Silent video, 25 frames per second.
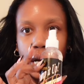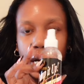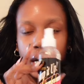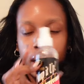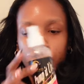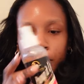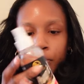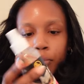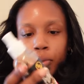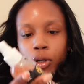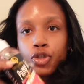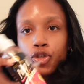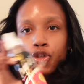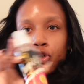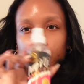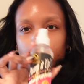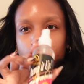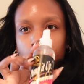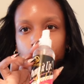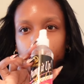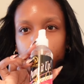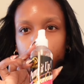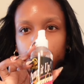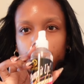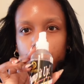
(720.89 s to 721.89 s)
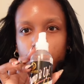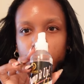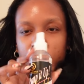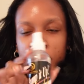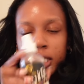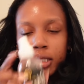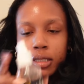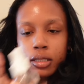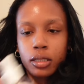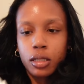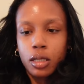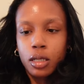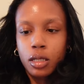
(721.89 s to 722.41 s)
Up Super Hold
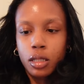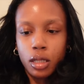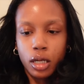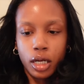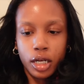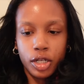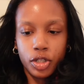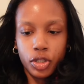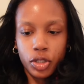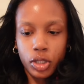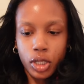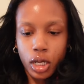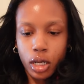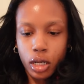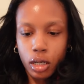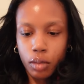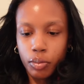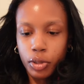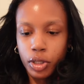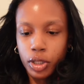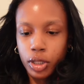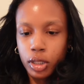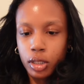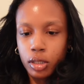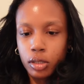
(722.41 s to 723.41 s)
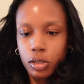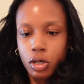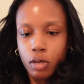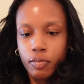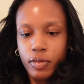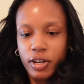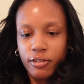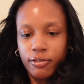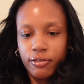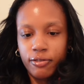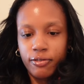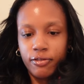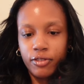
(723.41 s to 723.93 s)
Spritz, and then I just kind of put this on my
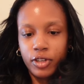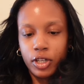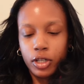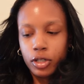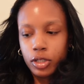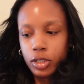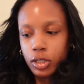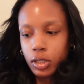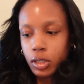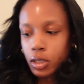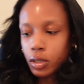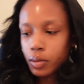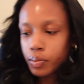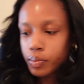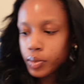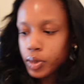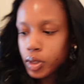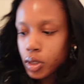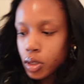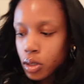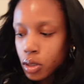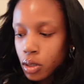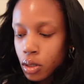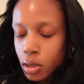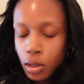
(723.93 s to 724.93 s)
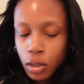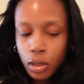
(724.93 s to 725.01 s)
fingertips.